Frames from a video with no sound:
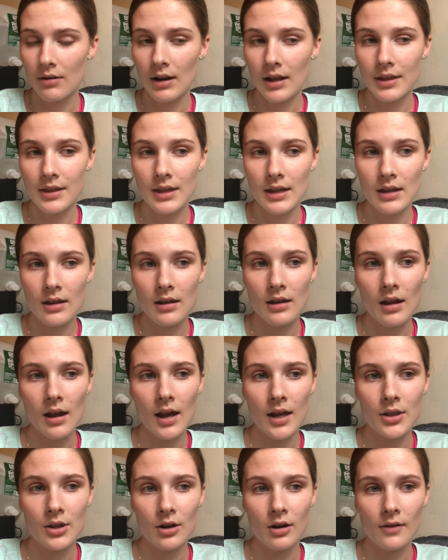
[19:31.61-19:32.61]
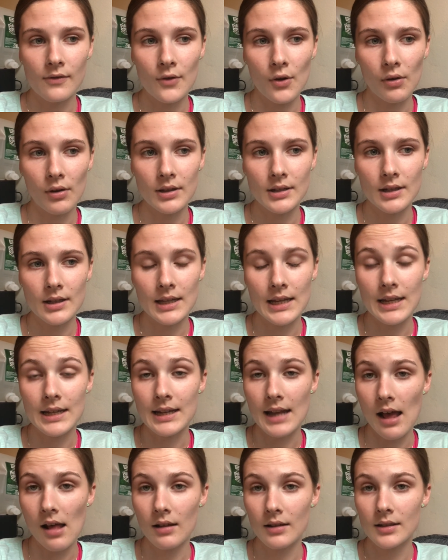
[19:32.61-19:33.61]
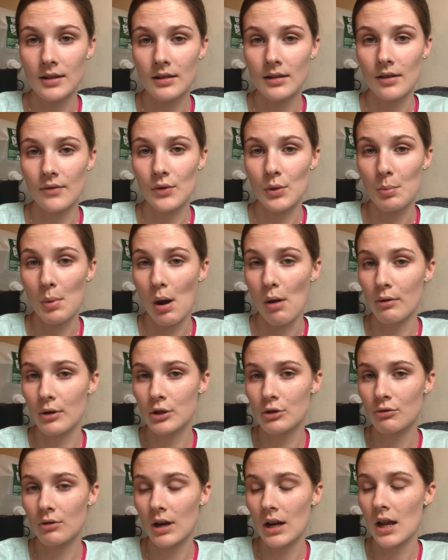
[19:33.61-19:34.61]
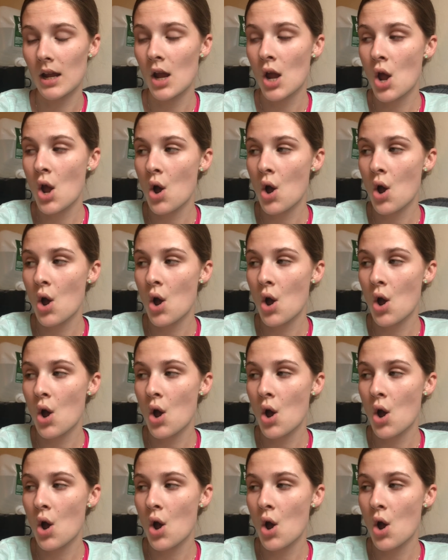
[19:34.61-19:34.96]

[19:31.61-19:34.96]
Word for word: I think either I'll focus on the analysis of the poetry